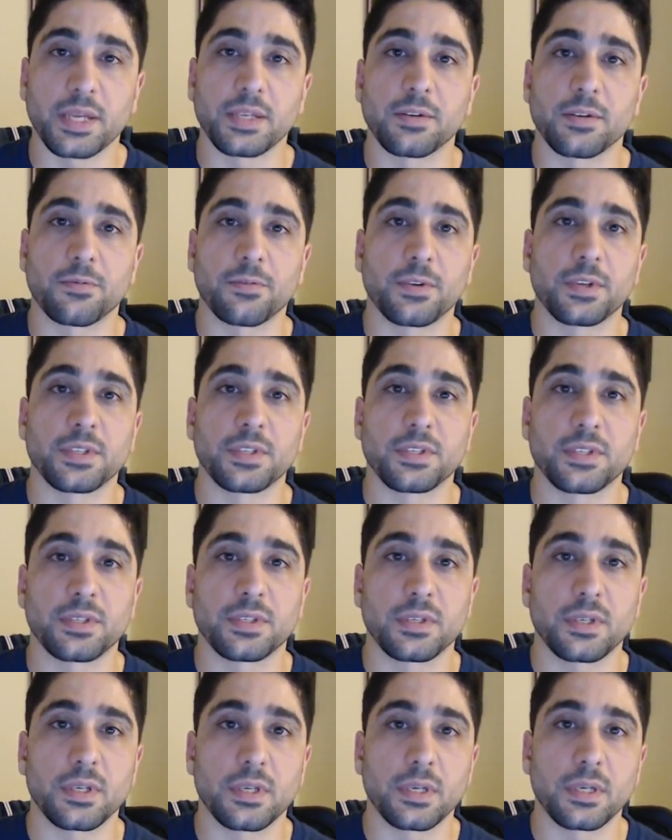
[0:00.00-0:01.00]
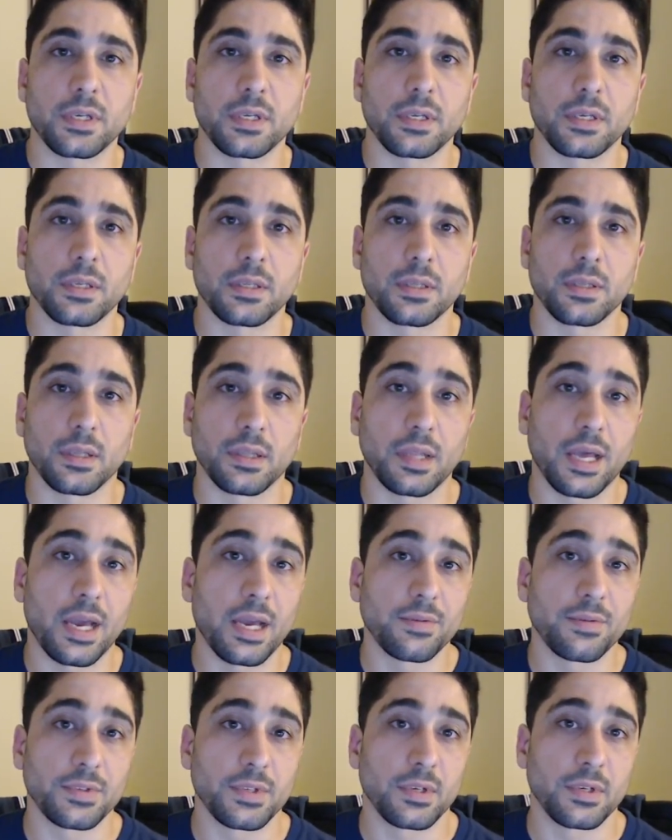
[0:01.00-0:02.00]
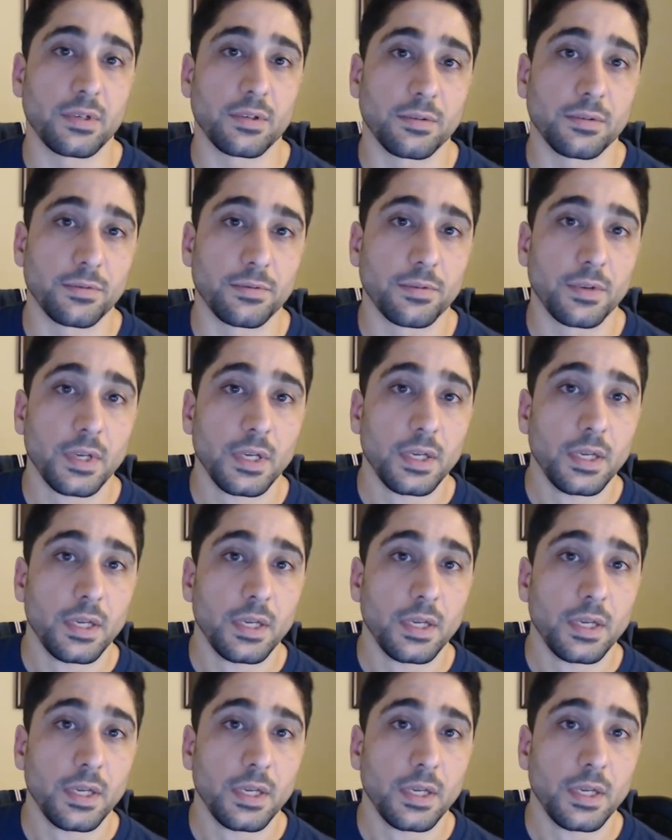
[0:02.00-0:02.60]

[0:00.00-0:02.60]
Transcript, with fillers: a difference in the lives of